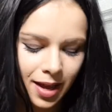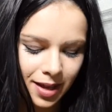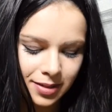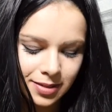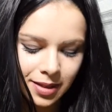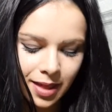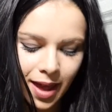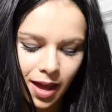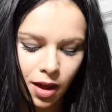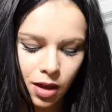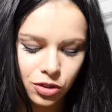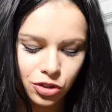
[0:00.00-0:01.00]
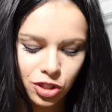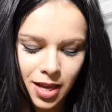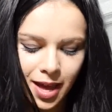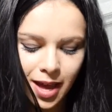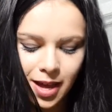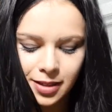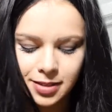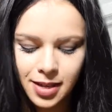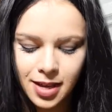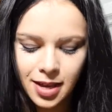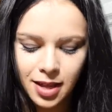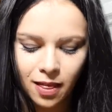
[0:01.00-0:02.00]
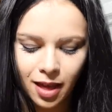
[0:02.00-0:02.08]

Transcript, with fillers: has like she hates it.